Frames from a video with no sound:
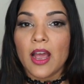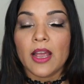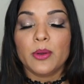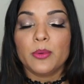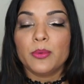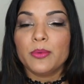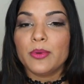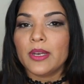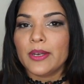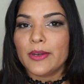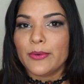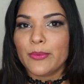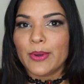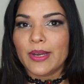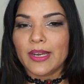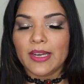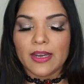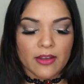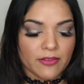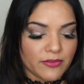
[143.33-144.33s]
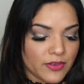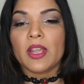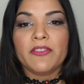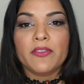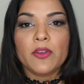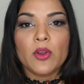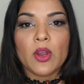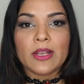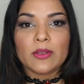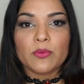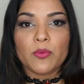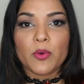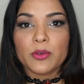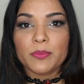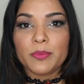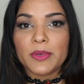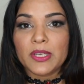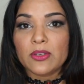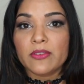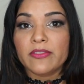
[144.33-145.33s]
I really really love it. If you guys
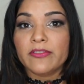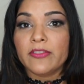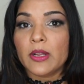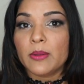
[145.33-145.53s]
want me to